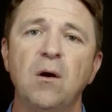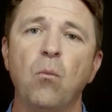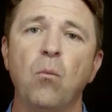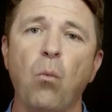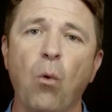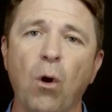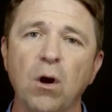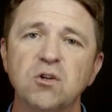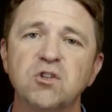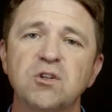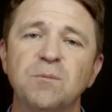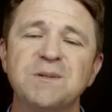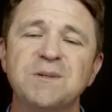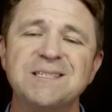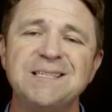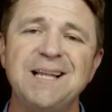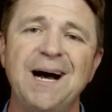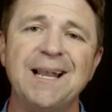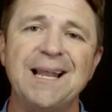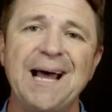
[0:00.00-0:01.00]
Worship is
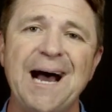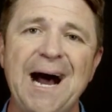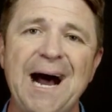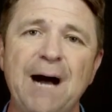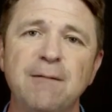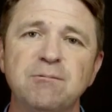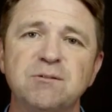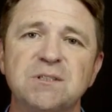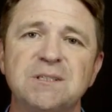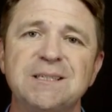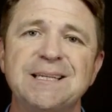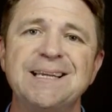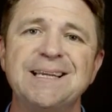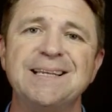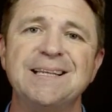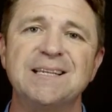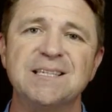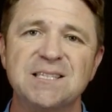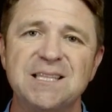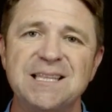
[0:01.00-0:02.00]
not an option, it
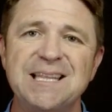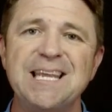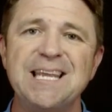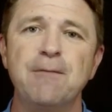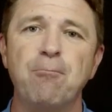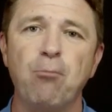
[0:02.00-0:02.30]
is the